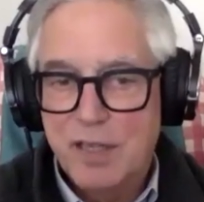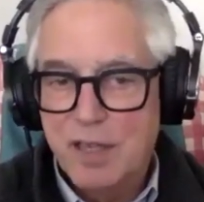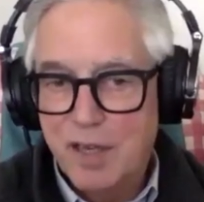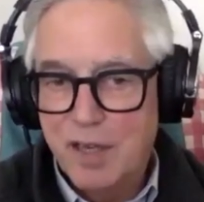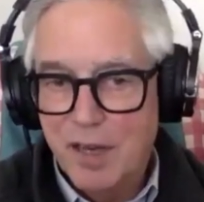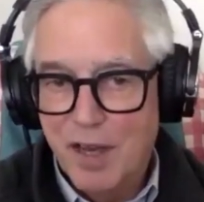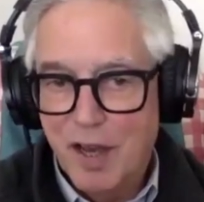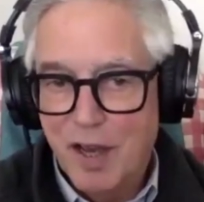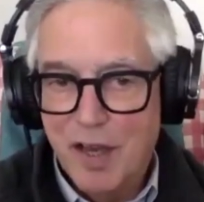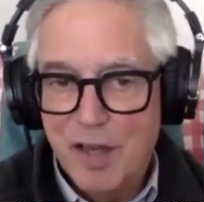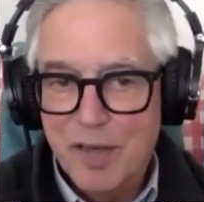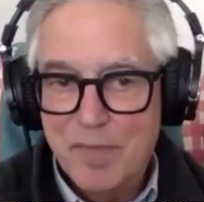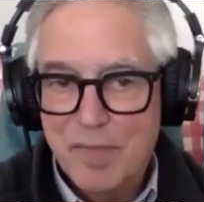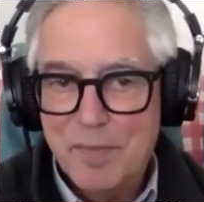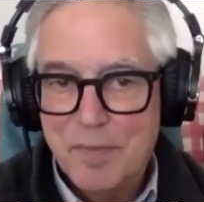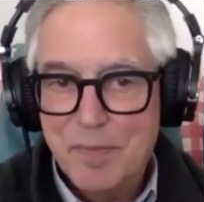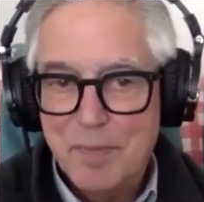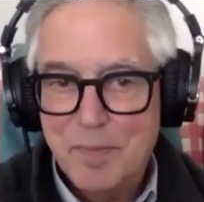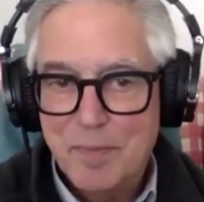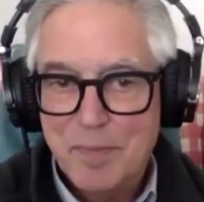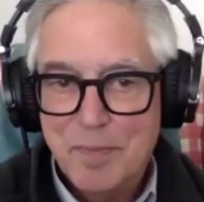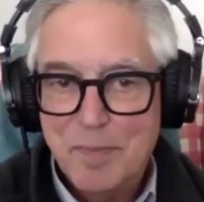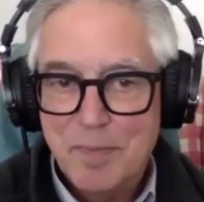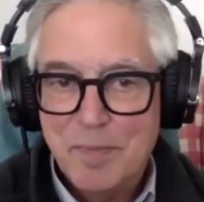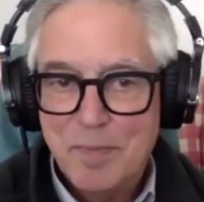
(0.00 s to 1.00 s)
to none.
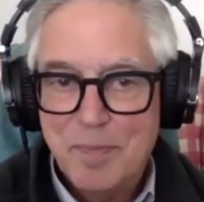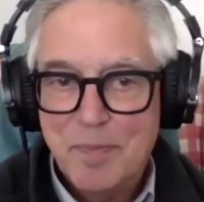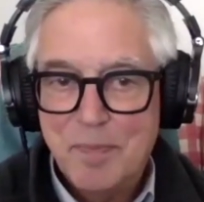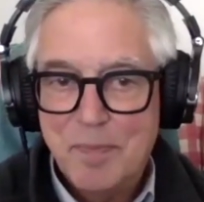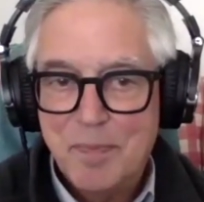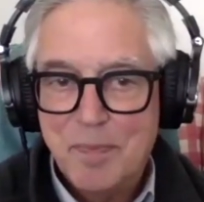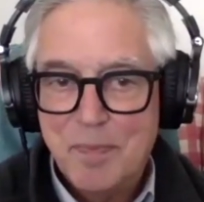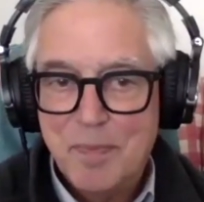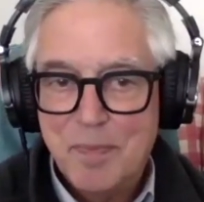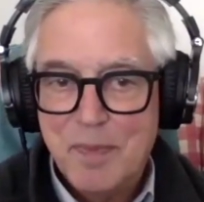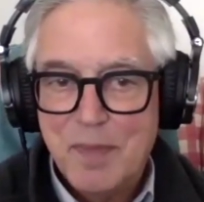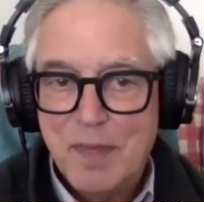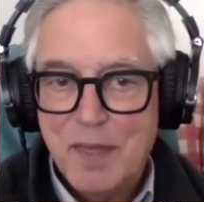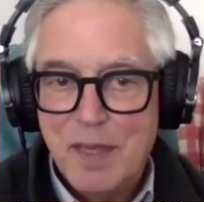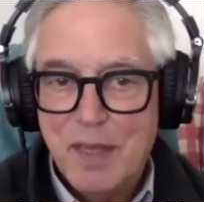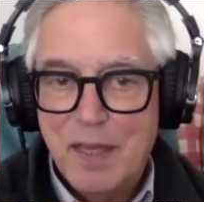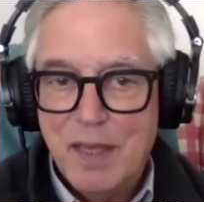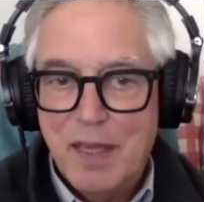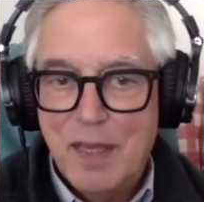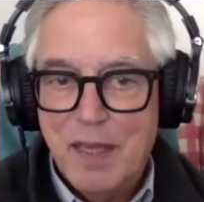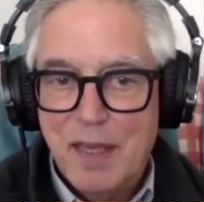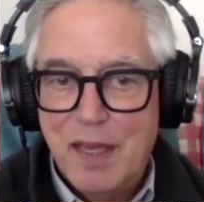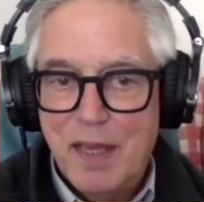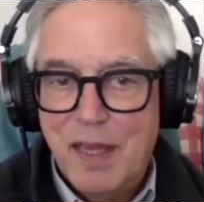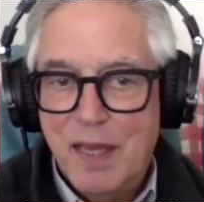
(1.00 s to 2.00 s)

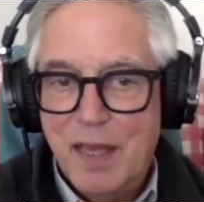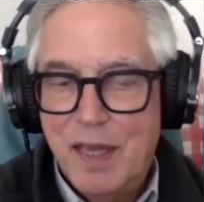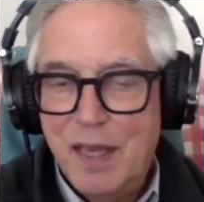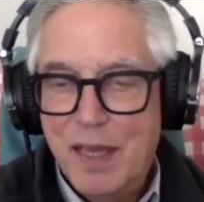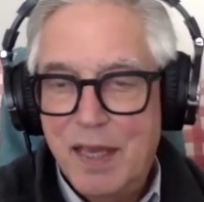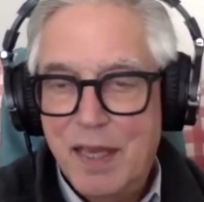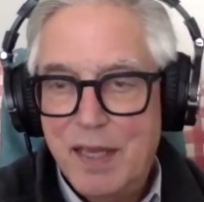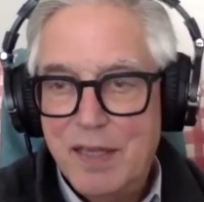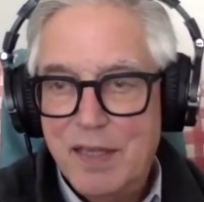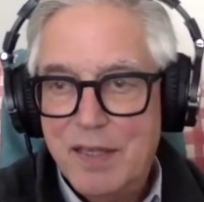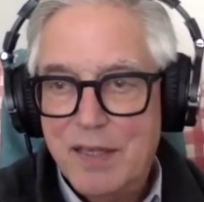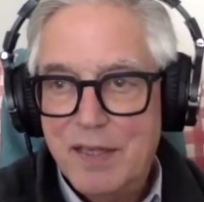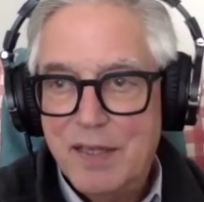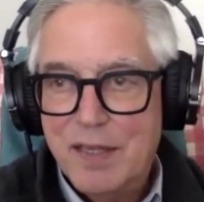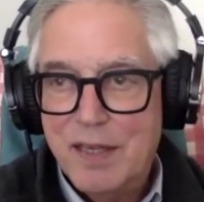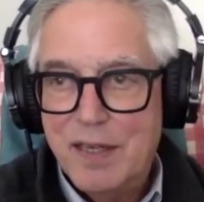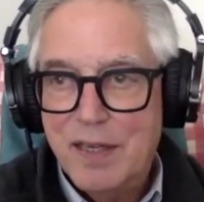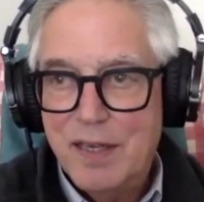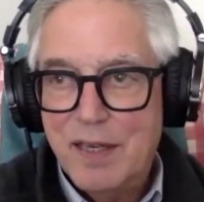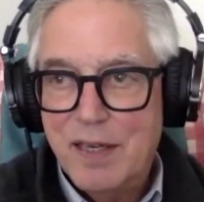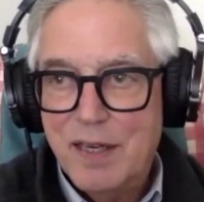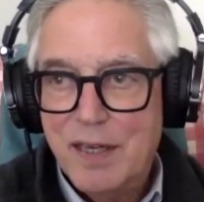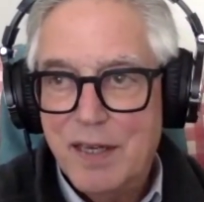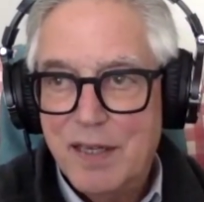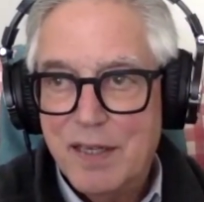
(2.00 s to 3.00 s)
And
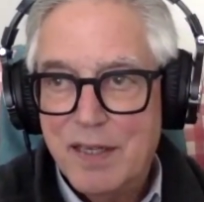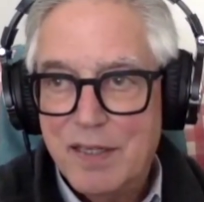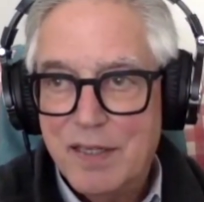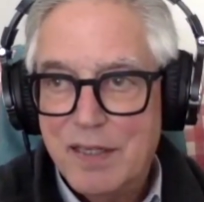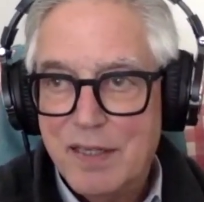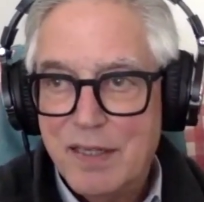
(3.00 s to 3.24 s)
uh,